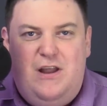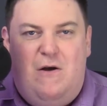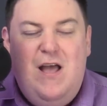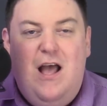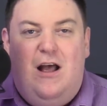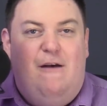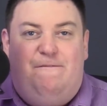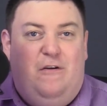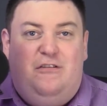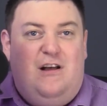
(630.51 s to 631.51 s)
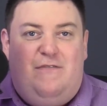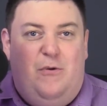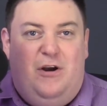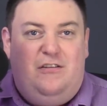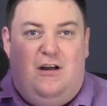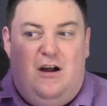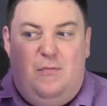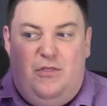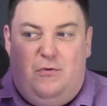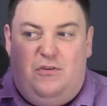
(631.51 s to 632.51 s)
Now, first off, I want to talk
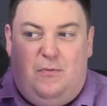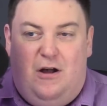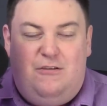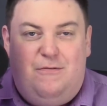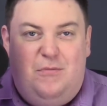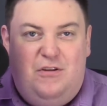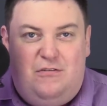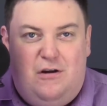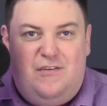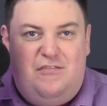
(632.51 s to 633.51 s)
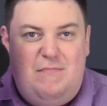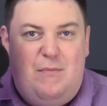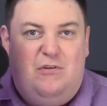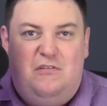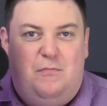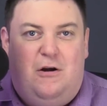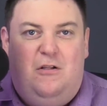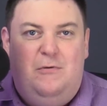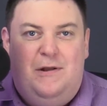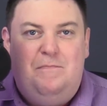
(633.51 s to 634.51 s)
about the response from Conservative members of
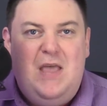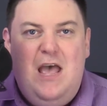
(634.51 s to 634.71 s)
Parliament,